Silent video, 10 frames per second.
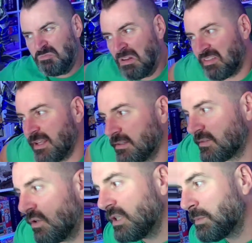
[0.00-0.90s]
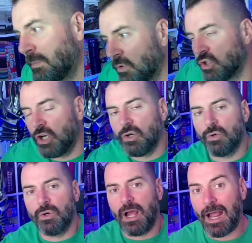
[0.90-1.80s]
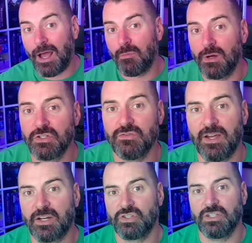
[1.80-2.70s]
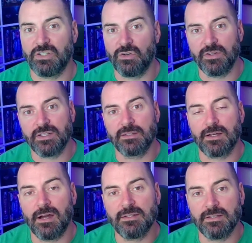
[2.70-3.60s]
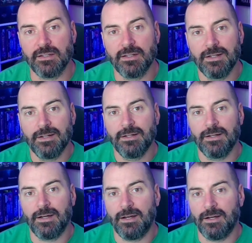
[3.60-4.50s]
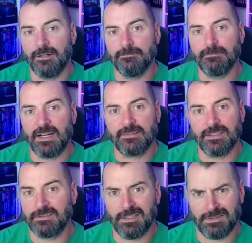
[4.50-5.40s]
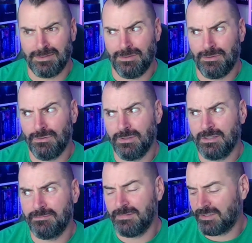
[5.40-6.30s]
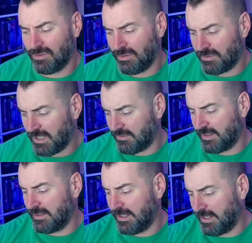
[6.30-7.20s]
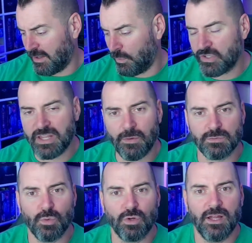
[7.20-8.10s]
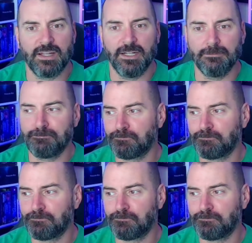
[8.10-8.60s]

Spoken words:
I think as long as people know how much you've actually dove into the content, I think it's totally relevant. And I wish that was more like a